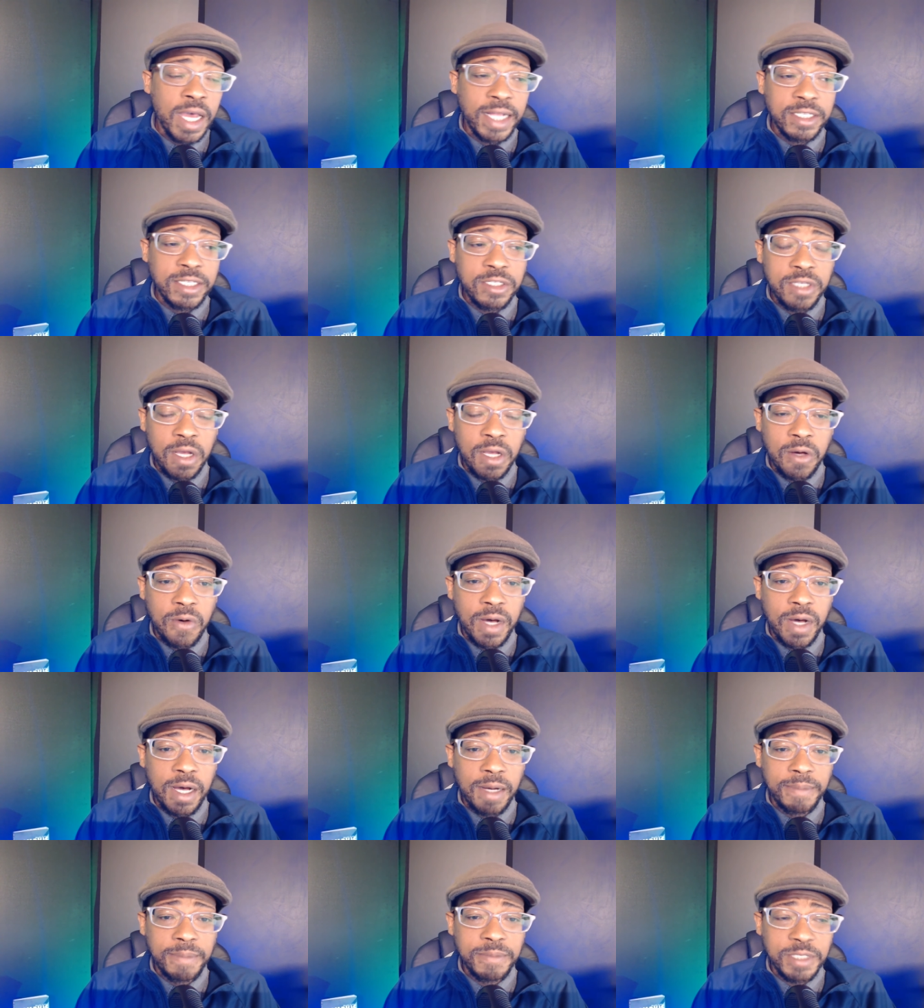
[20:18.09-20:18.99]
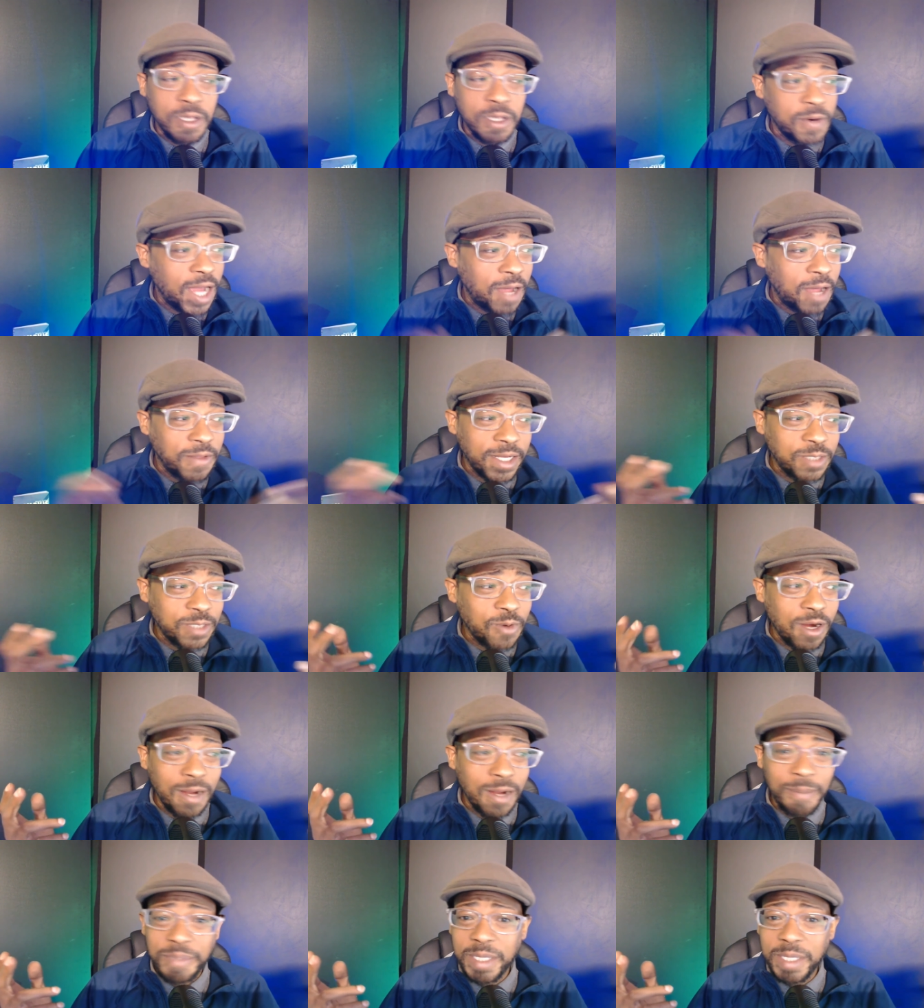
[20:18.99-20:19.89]
And so, um, so now that's
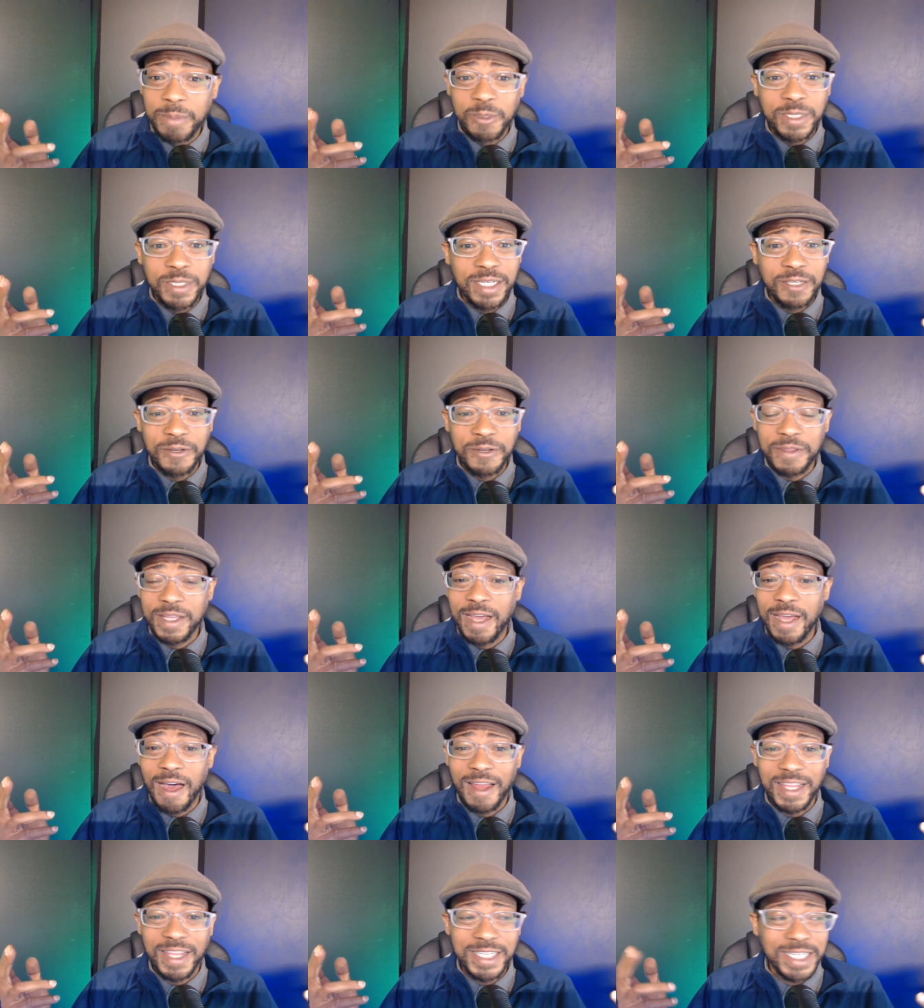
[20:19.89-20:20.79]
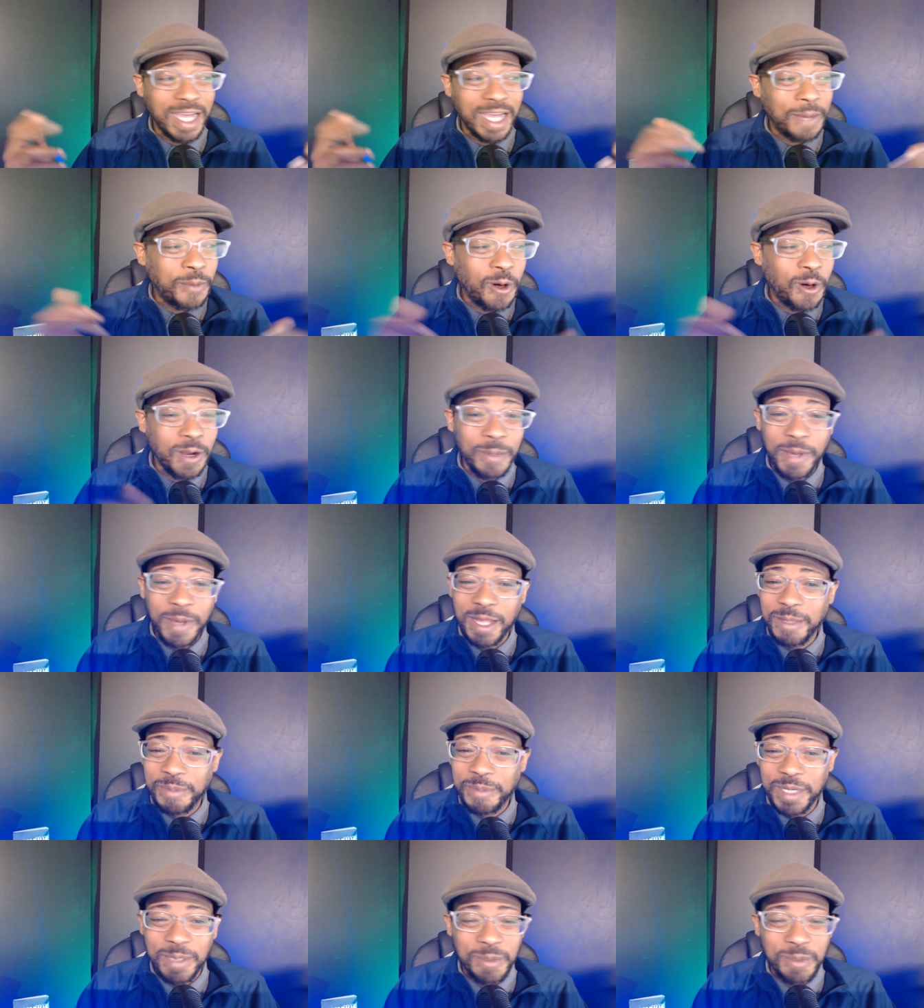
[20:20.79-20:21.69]
where I'm people centric theology. I'm all
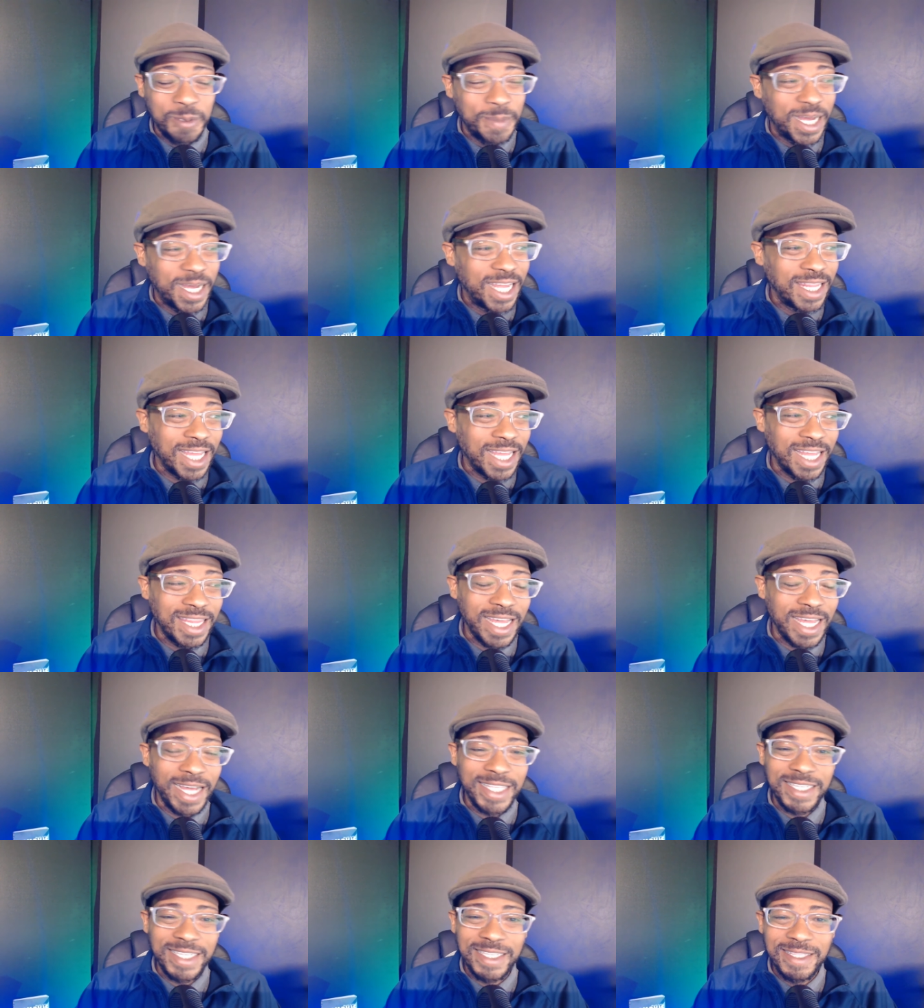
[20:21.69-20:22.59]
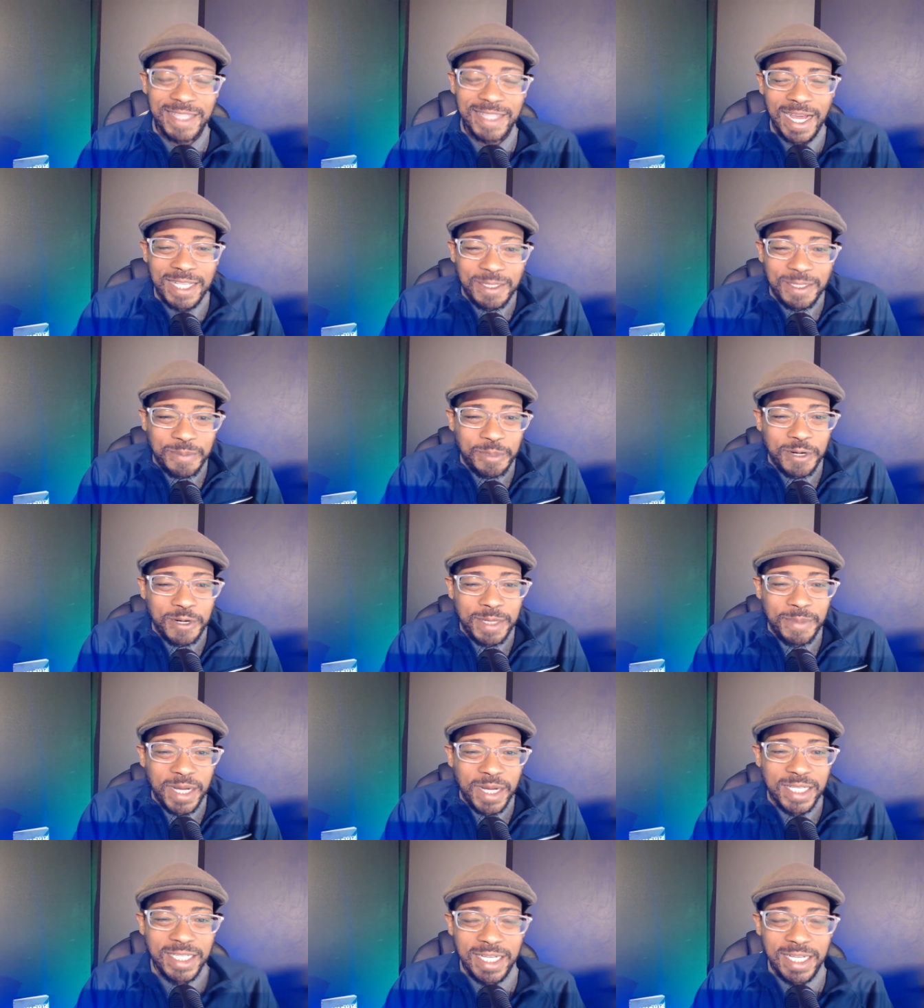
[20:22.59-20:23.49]
about the people, man. That that's that's
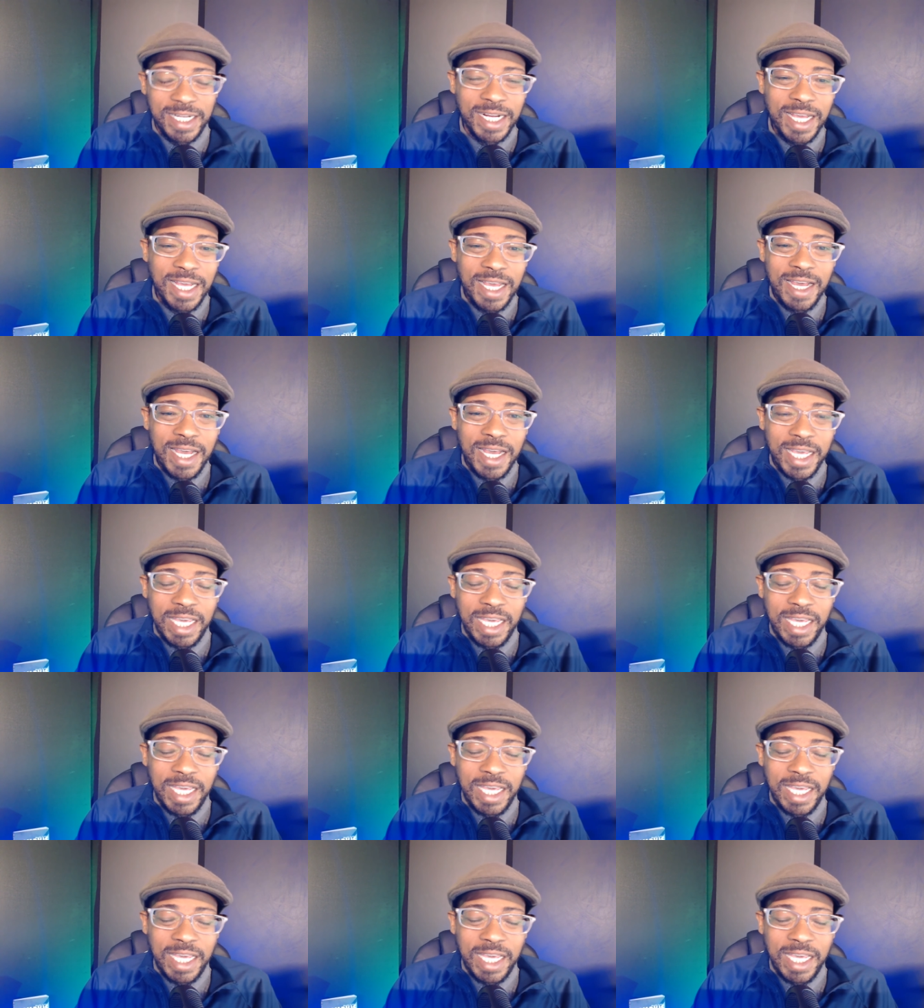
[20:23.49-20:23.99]
pretty much it.